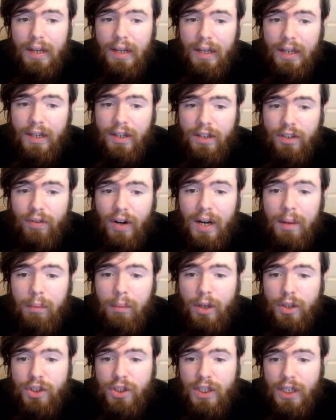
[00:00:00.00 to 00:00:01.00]
It is very
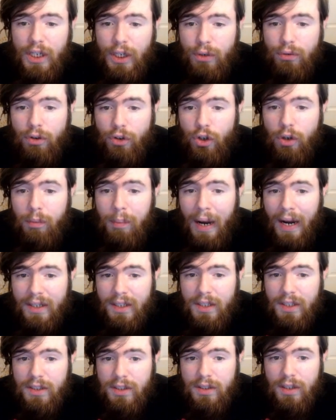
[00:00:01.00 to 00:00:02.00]
much, here are your
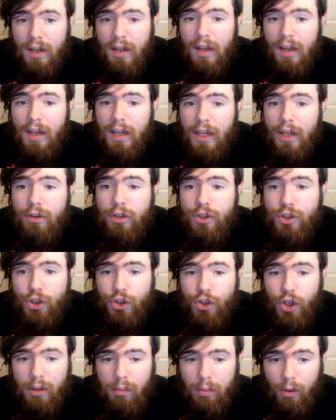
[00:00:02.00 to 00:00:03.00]
magnets, here is your
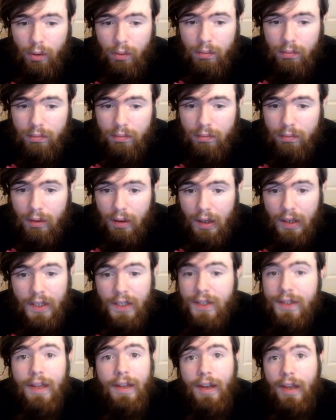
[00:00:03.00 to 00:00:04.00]
turbo.
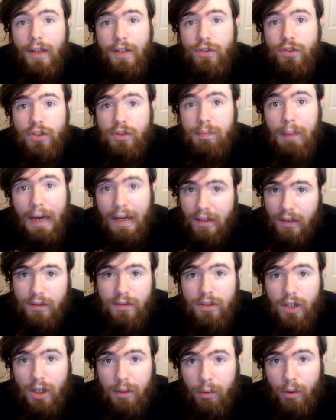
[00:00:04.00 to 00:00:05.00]
And then it's just
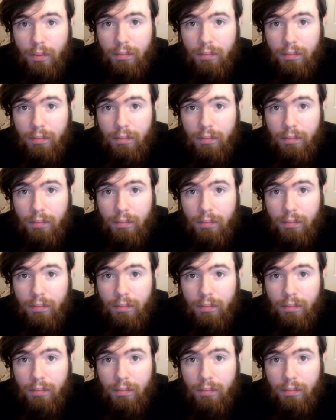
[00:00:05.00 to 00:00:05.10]
magnets, turbo.